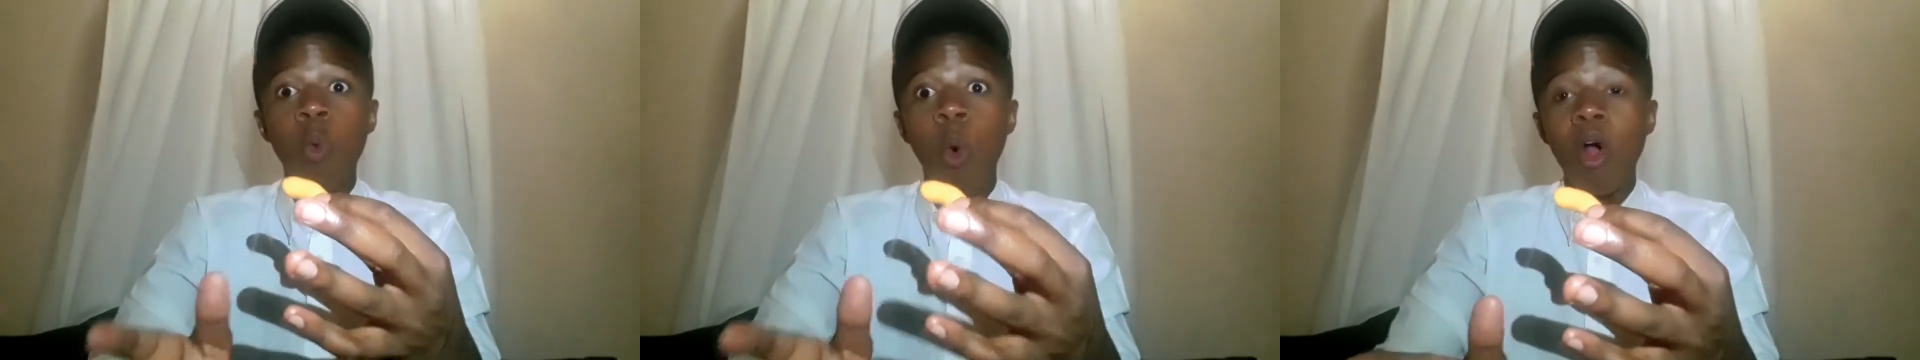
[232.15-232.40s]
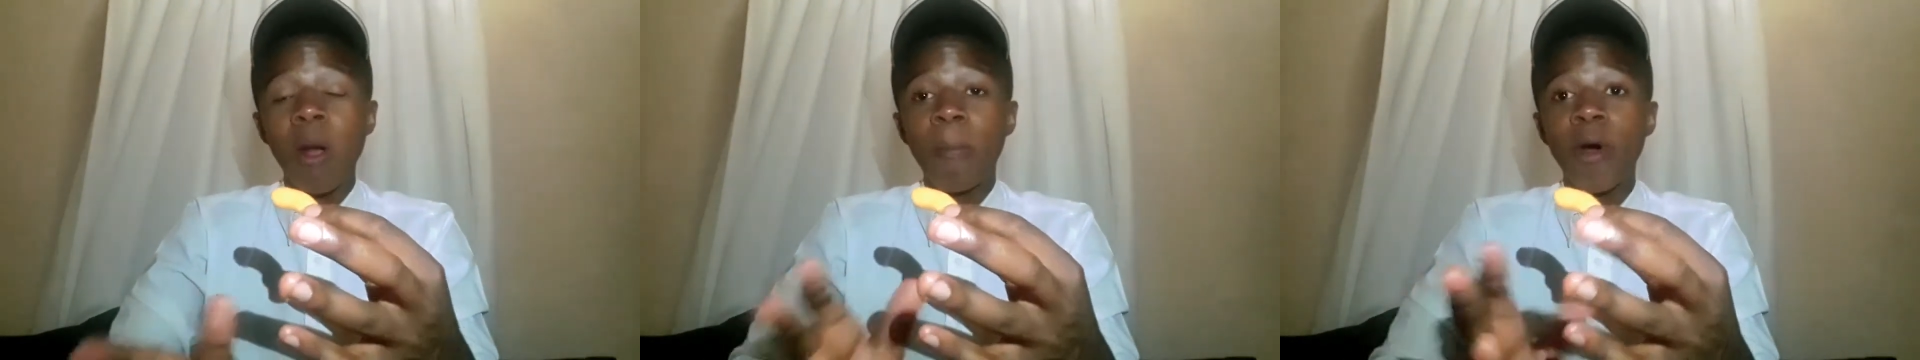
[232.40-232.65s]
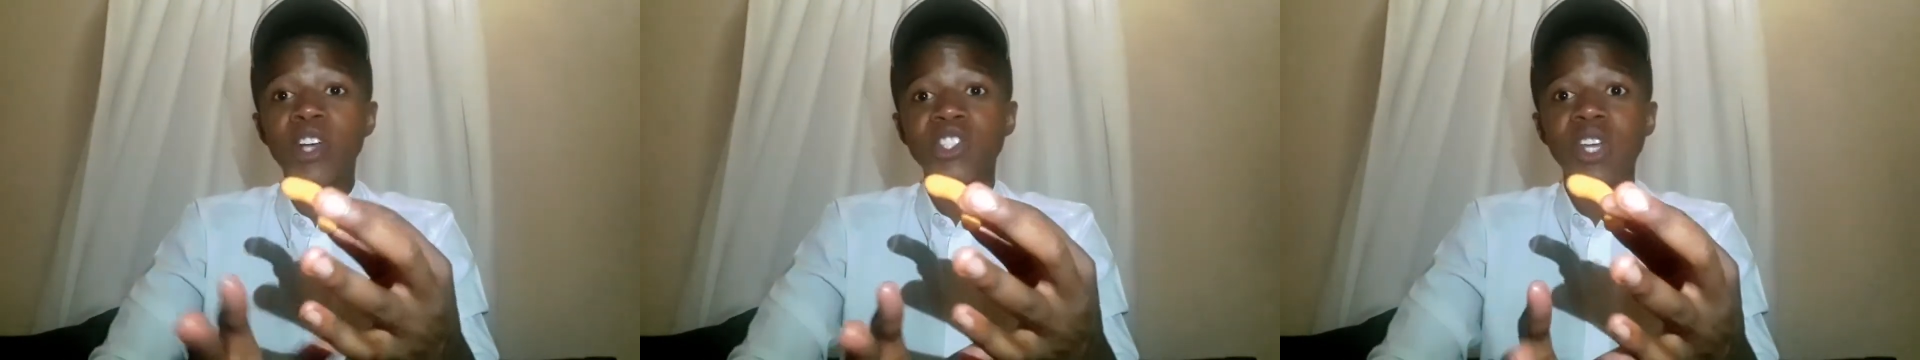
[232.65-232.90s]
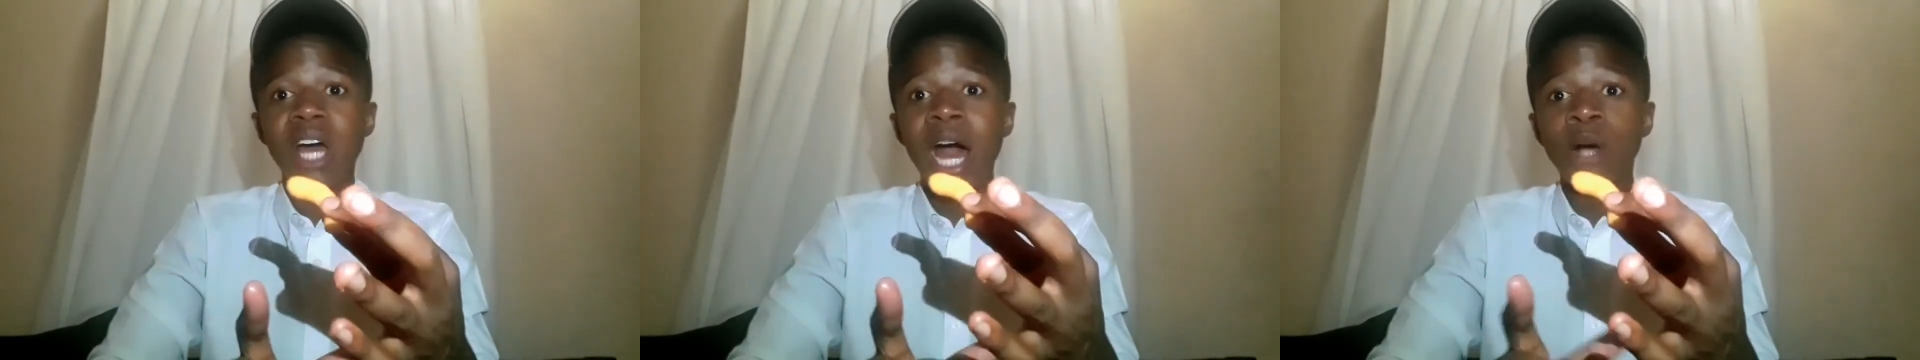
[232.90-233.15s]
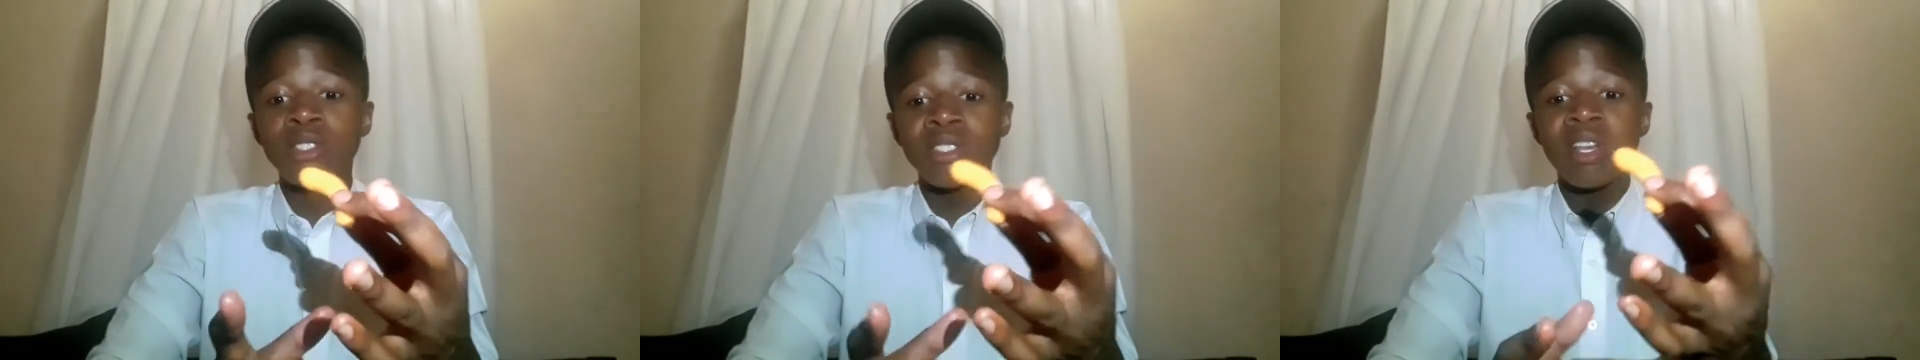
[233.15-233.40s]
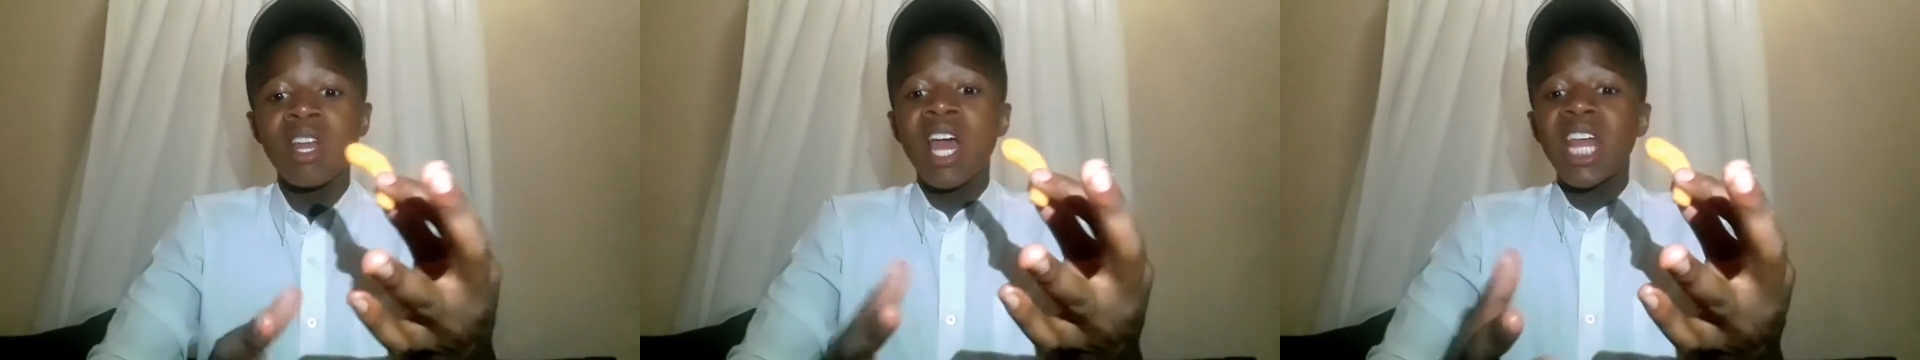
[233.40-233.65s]
walk past her
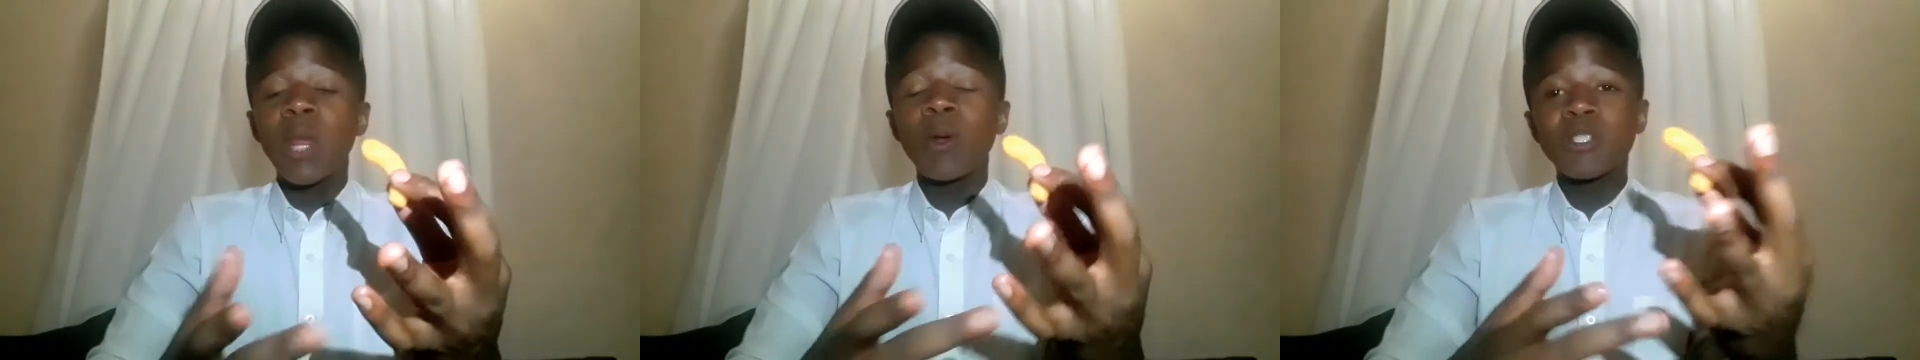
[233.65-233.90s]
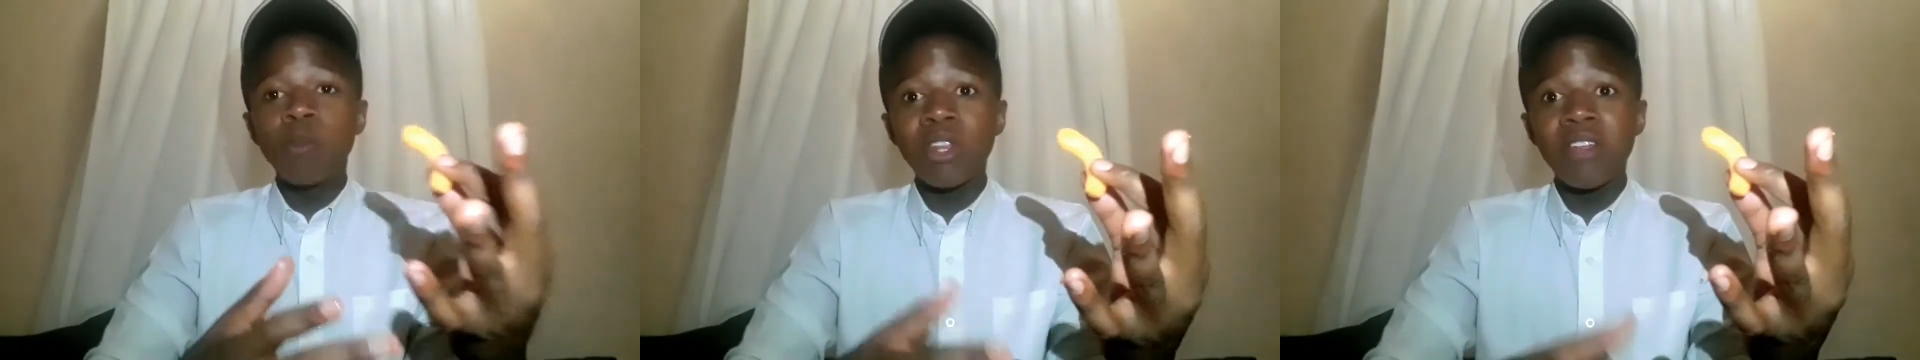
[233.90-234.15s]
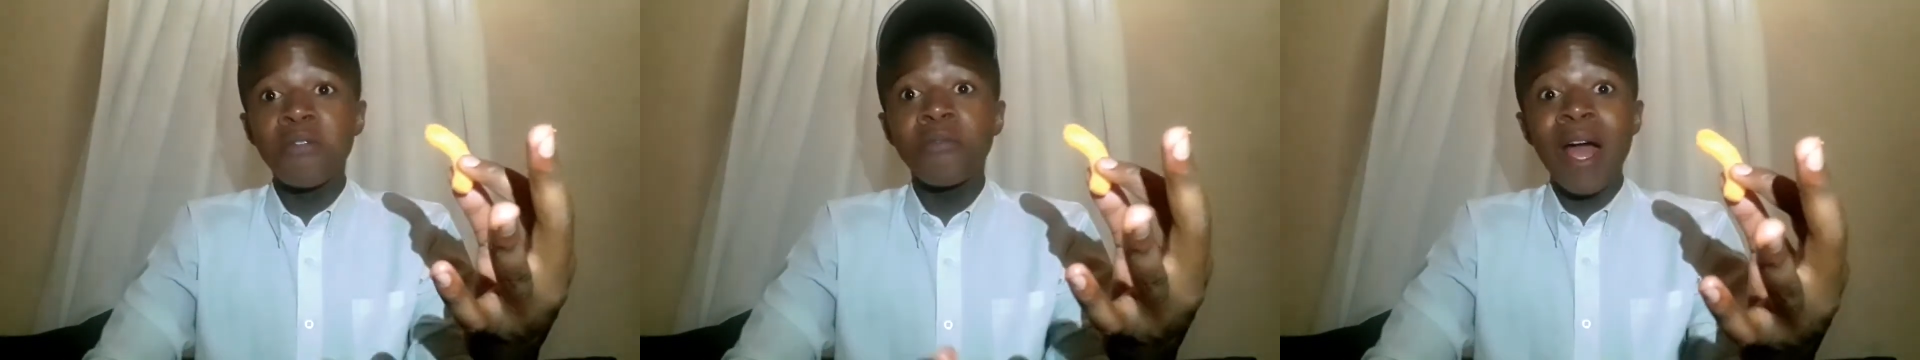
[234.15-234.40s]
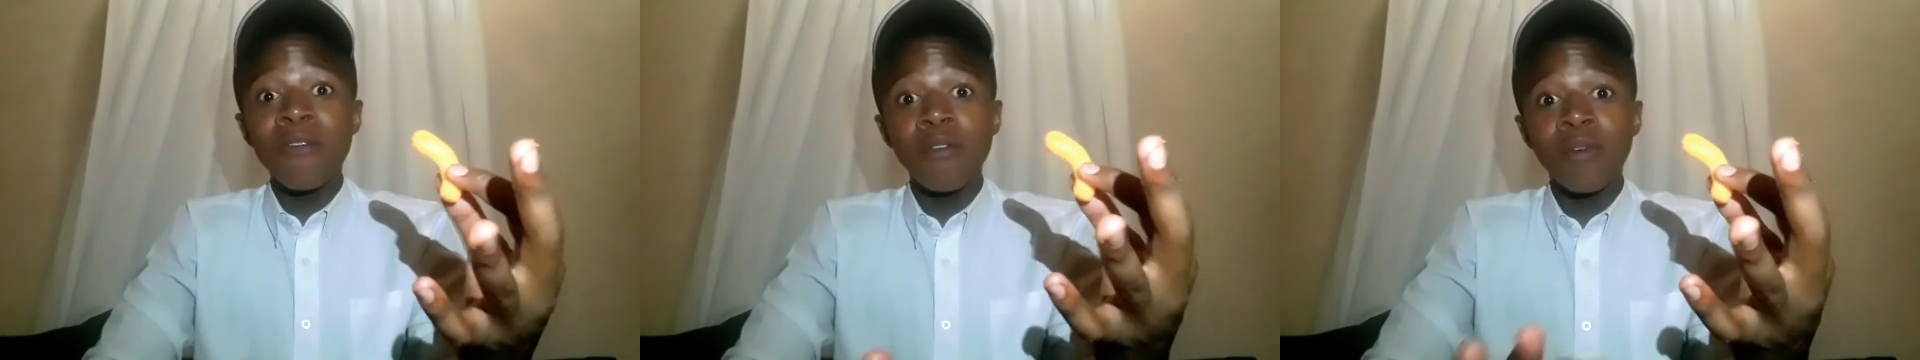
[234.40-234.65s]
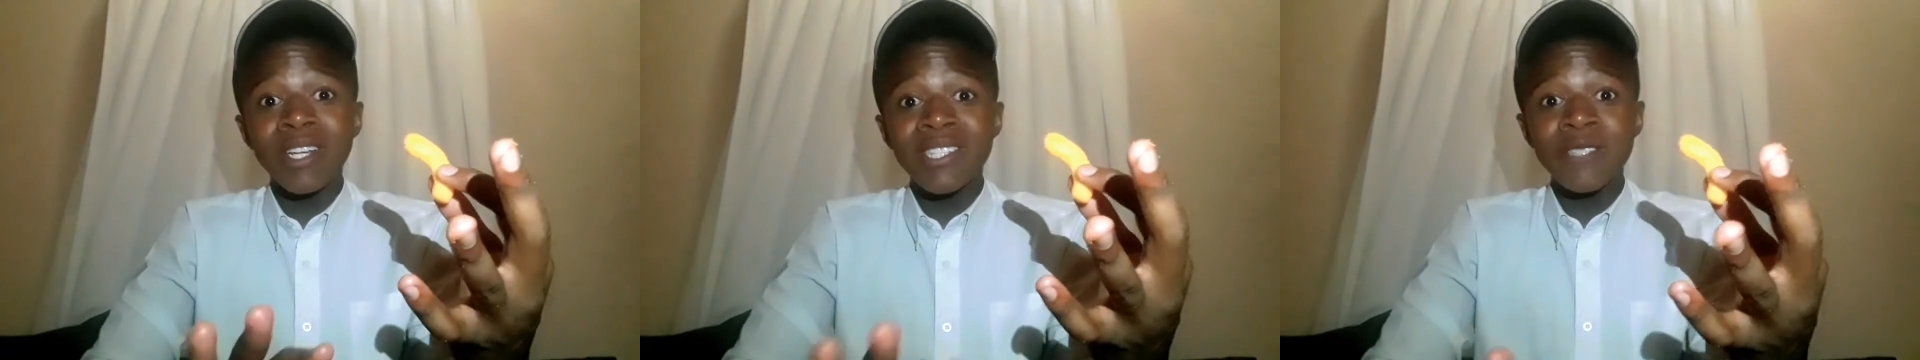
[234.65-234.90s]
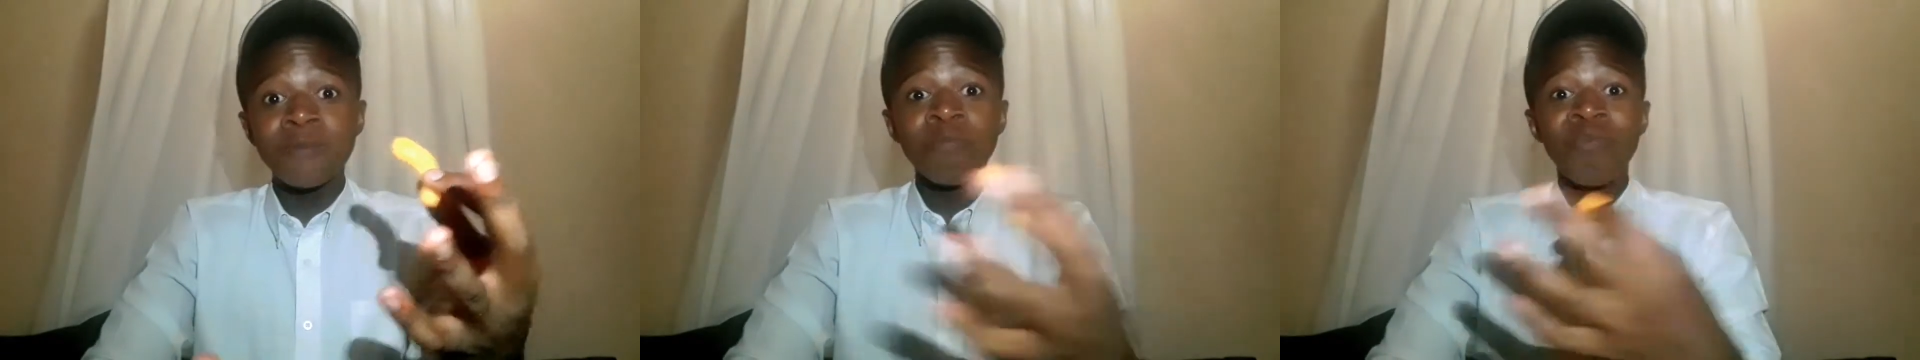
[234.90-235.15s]
house, there was more than five of us,